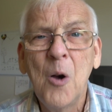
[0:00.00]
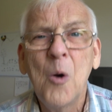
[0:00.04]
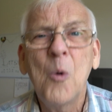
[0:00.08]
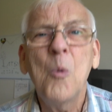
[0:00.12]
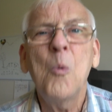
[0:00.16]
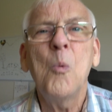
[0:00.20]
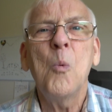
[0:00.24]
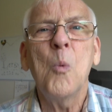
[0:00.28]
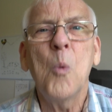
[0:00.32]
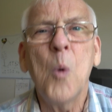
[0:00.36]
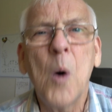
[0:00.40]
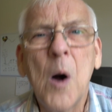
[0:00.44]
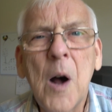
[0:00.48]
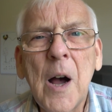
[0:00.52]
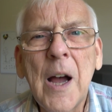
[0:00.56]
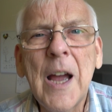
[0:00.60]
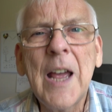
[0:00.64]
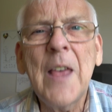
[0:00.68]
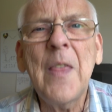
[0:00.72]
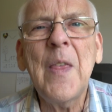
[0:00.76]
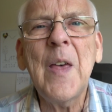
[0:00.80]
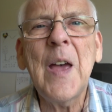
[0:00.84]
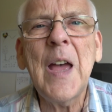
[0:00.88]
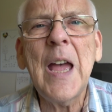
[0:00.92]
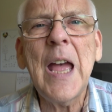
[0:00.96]
Why
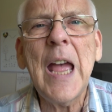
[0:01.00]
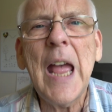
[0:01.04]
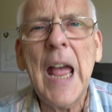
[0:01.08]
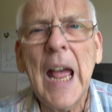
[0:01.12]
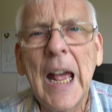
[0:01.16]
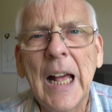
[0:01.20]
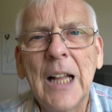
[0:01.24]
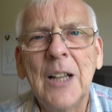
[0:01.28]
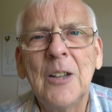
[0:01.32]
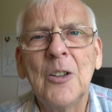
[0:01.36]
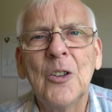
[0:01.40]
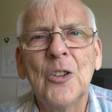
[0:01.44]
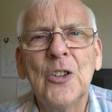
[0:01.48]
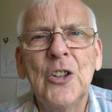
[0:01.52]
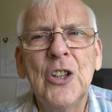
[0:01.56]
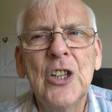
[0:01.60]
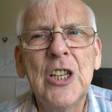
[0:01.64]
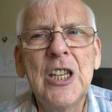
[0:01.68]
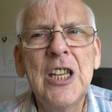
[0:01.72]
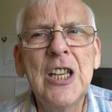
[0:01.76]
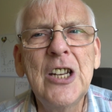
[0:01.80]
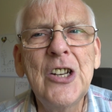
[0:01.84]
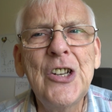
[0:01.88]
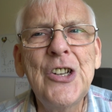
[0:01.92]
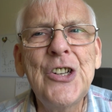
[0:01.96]
the hell do
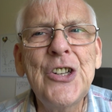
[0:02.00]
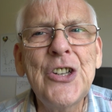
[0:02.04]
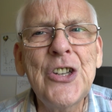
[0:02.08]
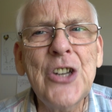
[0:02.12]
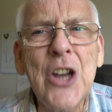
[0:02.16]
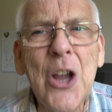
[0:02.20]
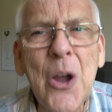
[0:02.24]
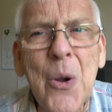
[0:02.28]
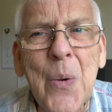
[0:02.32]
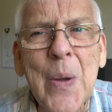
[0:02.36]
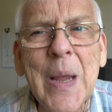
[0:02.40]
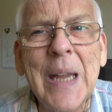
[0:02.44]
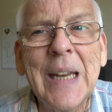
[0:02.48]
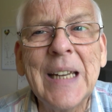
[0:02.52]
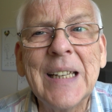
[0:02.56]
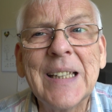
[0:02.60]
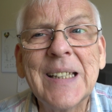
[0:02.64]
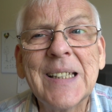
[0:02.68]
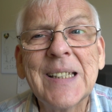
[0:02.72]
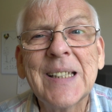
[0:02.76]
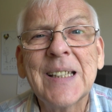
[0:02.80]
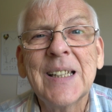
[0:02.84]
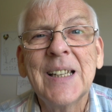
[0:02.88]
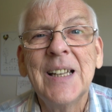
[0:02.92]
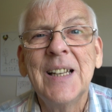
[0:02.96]
you do
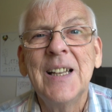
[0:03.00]
it?